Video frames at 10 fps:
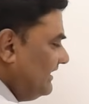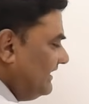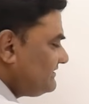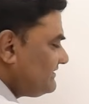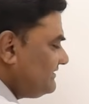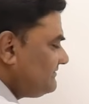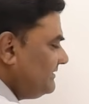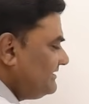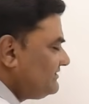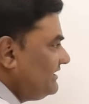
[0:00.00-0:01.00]
Extra
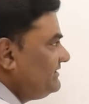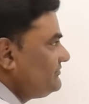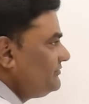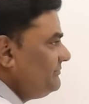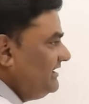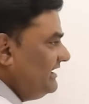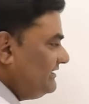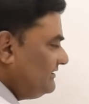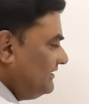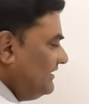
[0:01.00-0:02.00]
space size should be
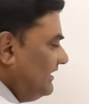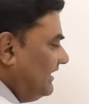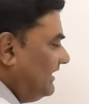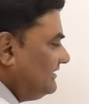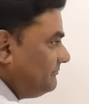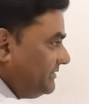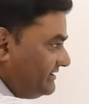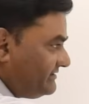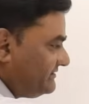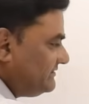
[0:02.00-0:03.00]
n, and
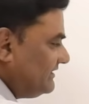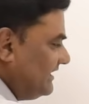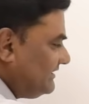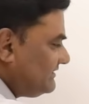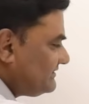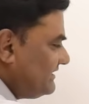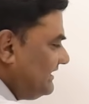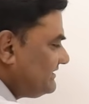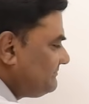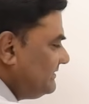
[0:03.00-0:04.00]
plus that
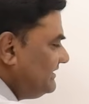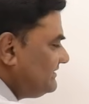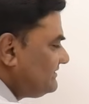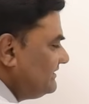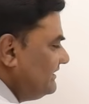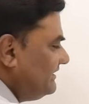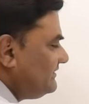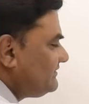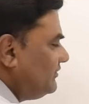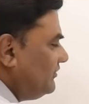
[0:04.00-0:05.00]
stack space
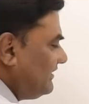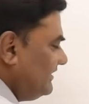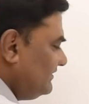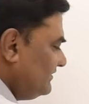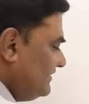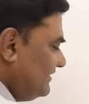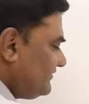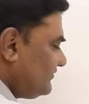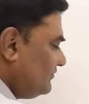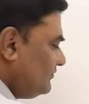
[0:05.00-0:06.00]
is log n.
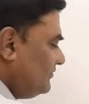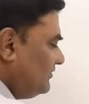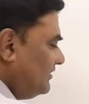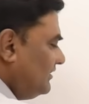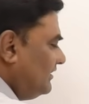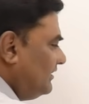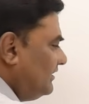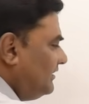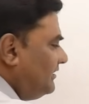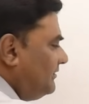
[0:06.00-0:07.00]
So
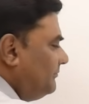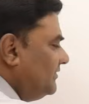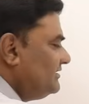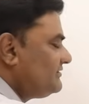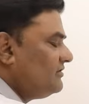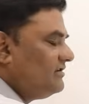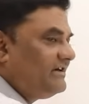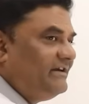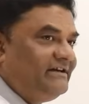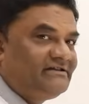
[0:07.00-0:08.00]
merge sort
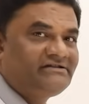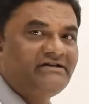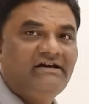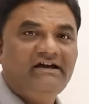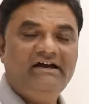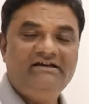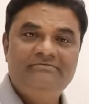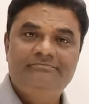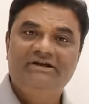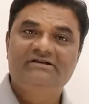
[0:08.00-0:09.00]
takes
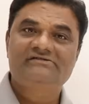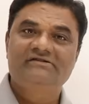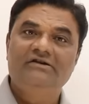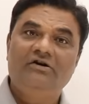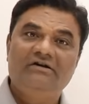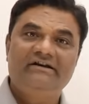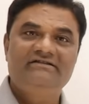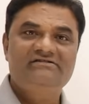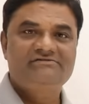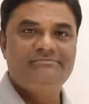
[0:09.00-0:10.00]
n plus log
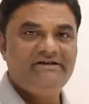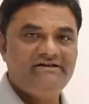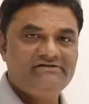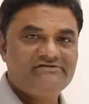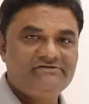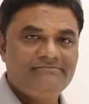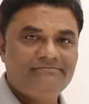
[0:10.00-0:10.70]
n space.